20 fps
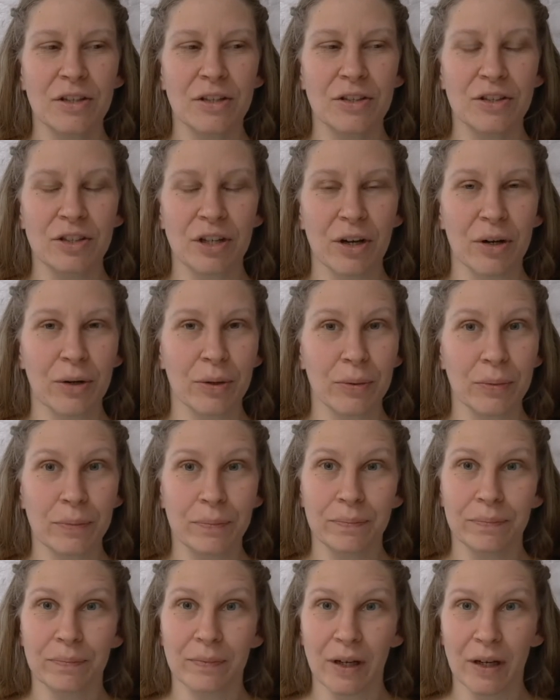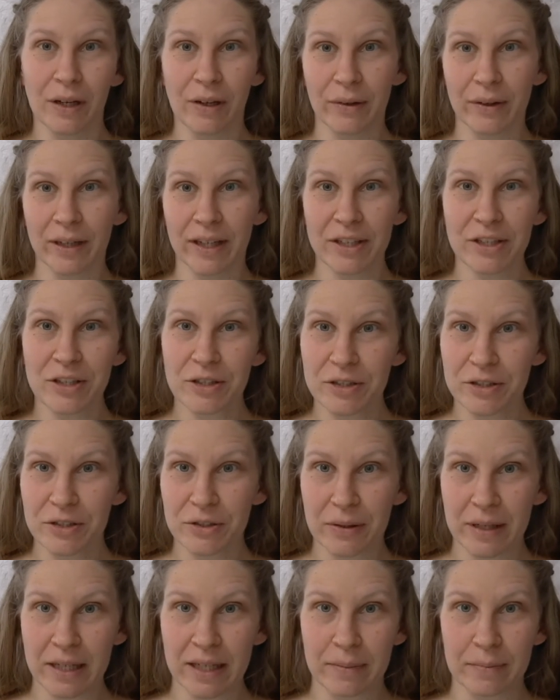So look at your
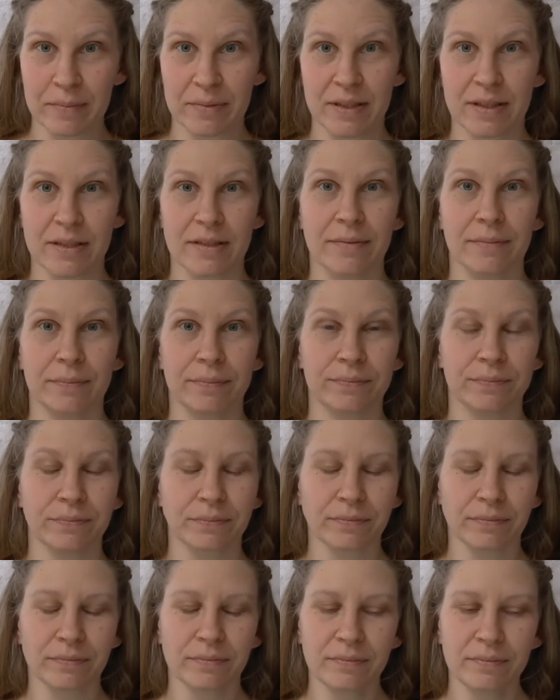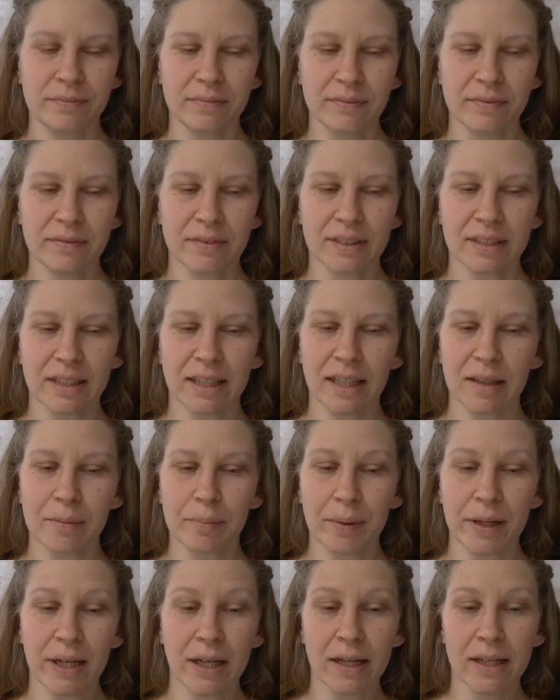dreams and
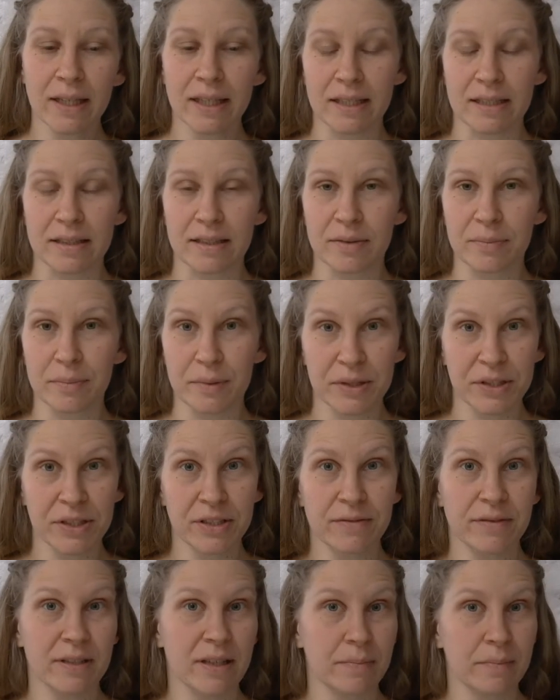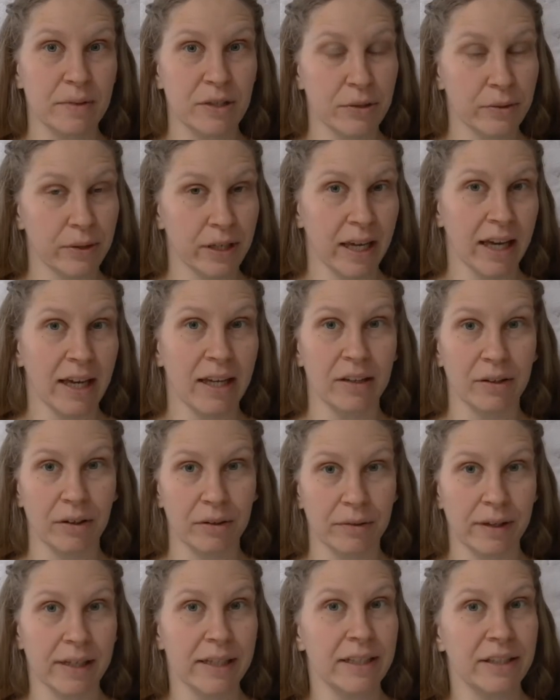be honest. Most of them you can
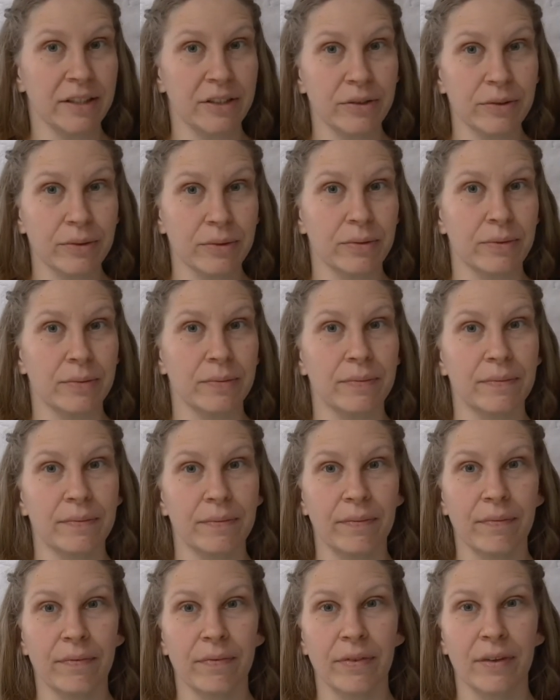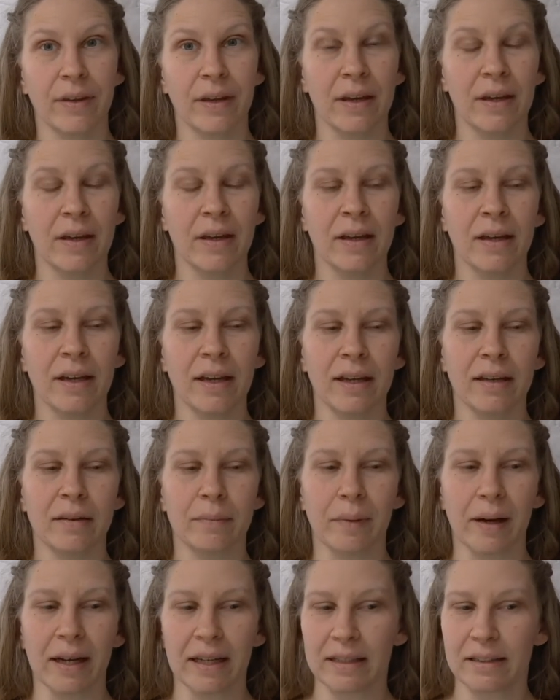already do. It
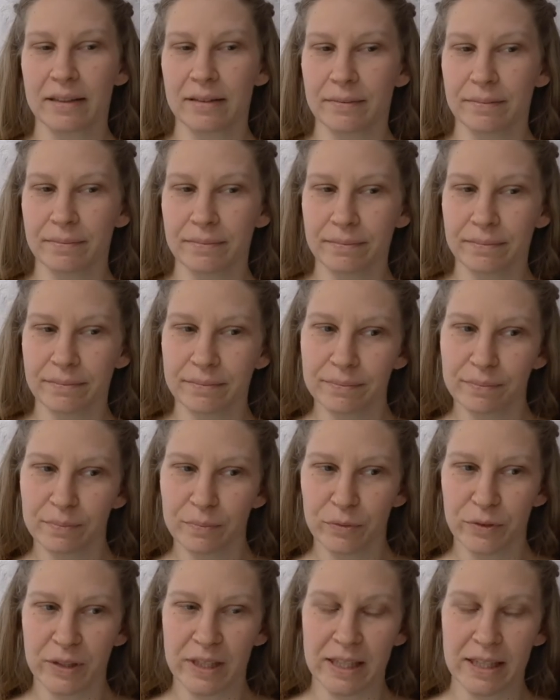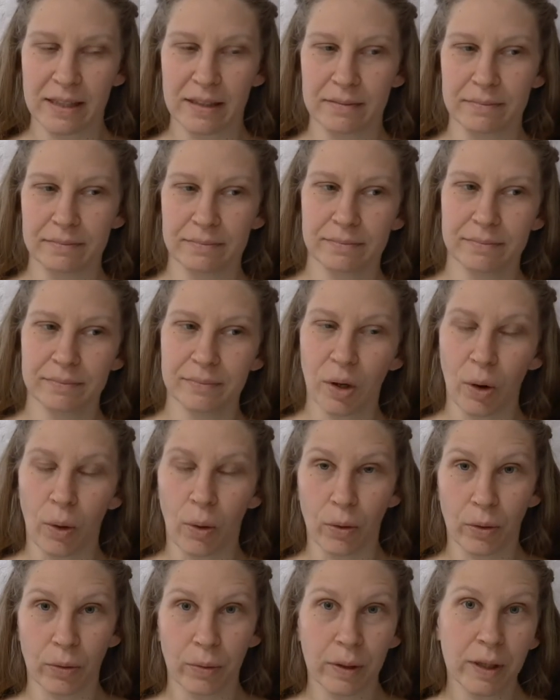might feel
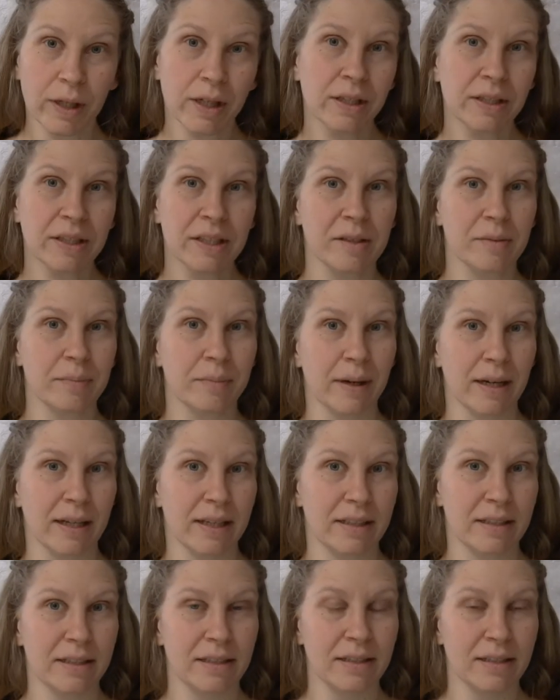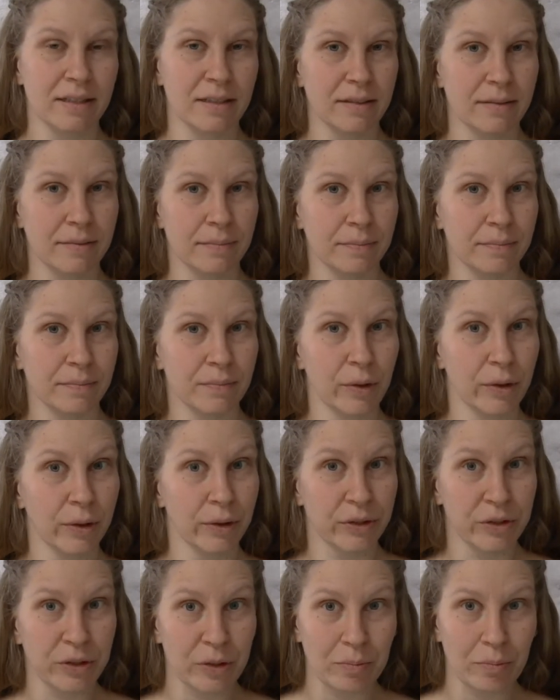awkward, it might
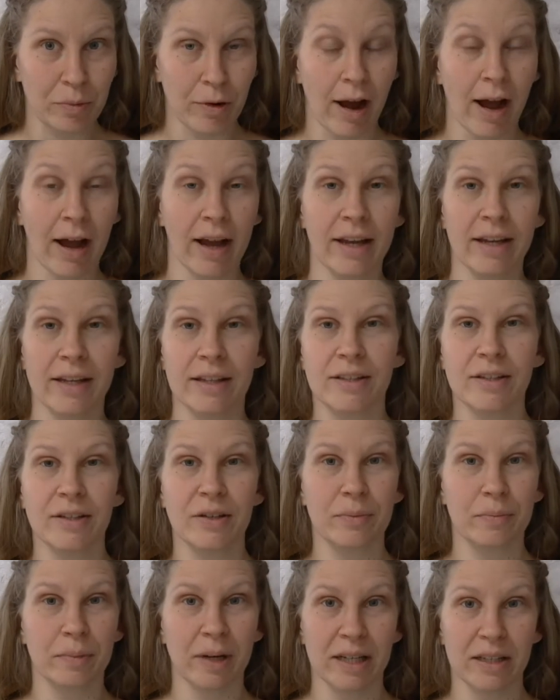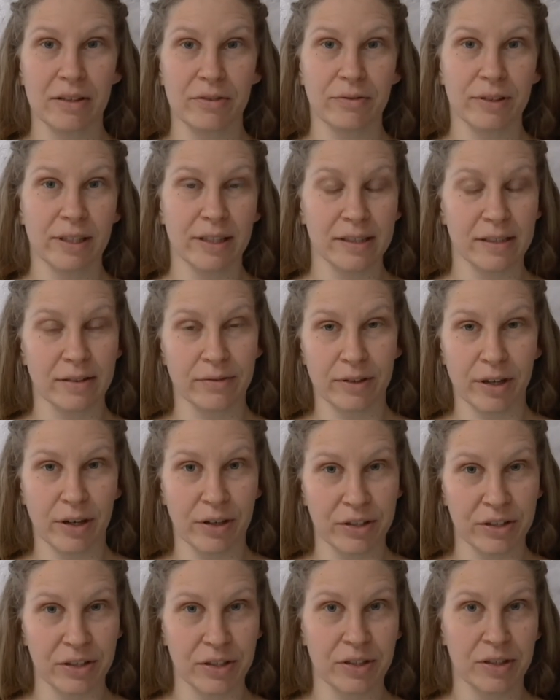hurt your pride, you might feel
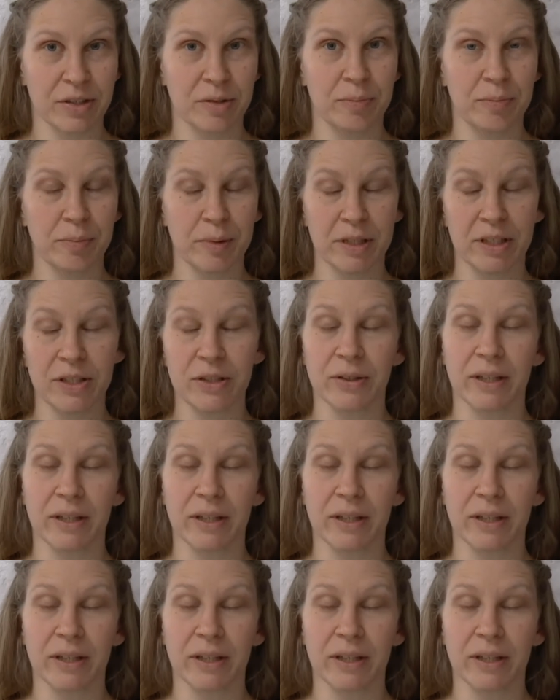self-conscious, but you